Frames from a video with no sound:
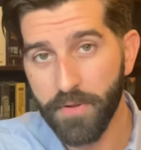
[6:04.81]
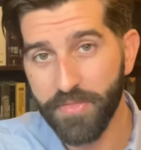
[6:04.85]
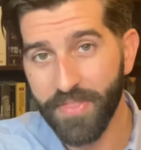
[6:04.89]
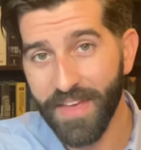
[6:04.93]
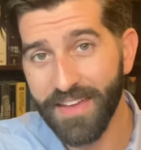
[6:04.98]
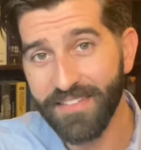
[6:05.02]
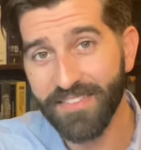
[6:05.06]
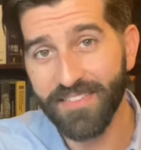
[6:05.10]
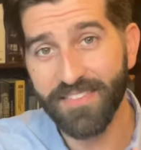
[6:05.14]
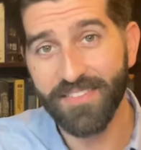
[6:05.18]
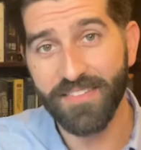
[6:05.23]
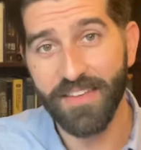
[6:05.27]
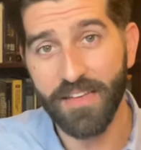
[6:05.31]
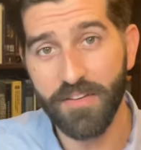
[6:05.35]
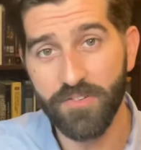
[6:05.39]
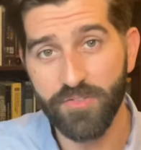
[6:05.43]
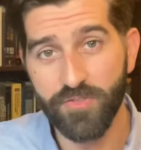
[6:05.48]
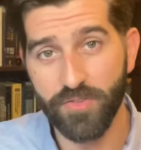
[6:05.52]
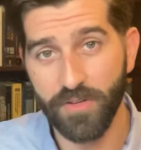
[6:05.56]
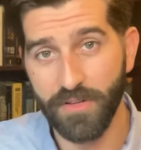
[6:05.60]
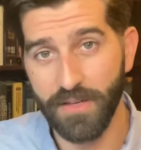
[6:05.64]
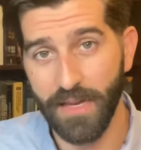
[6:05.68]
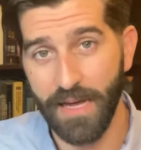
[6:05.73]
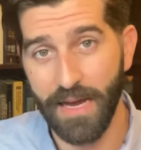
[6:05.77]
they
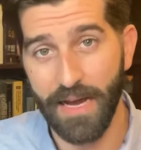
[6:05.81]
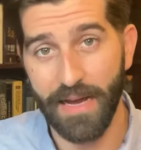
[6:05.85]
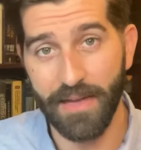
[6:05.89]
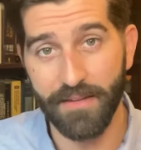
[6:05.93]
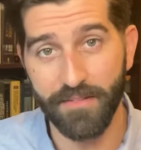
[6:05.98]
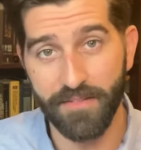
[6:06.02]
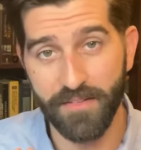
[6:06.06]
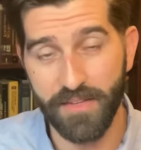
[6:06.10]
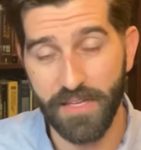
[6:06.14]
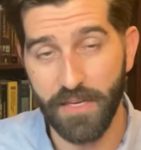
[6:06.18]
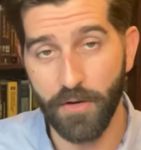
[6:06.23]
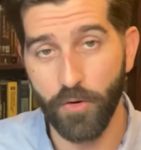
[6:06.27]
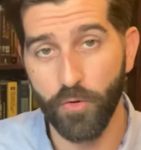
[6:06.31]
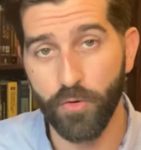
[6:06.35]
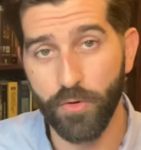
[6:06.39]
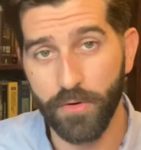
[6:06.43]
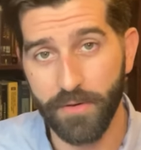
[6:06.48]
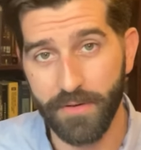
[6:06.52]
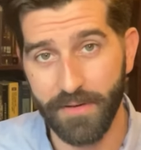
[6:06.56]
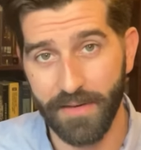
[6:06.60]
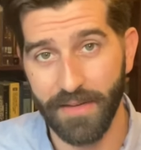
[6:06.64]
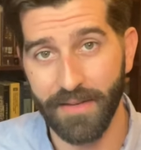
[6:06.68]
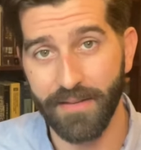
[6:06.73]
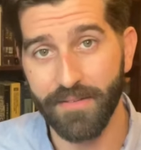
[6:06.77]
centralize the
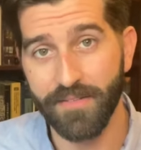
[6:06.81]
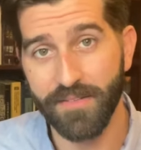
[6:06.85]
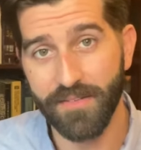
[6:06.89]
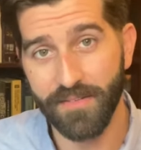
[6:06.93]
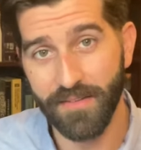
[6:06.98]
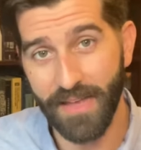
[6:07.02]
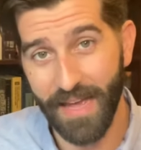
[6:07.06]
ordinance